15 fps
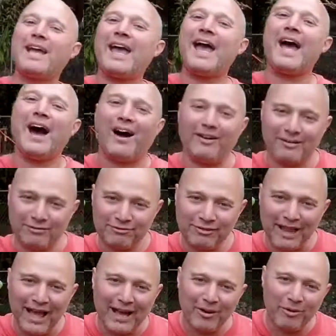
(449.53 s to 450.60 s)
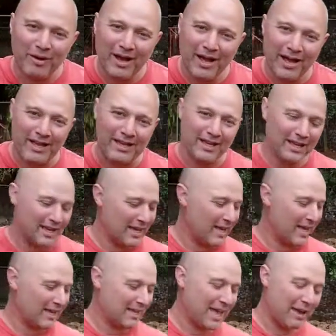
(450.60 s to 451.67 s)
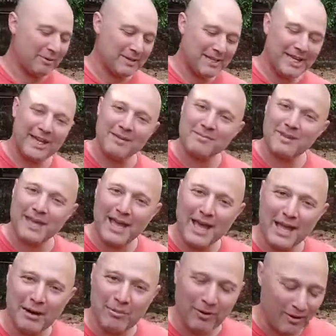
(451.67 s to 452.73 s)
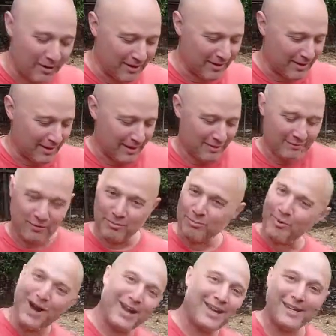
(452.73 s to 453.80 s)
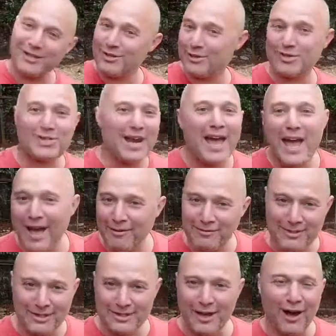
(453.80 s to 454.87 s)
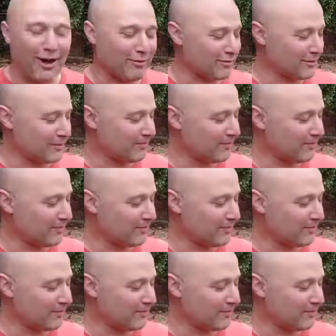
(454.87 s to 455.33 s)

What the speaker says: out and fly away, and that would keep the animal from breaking your shafts as often.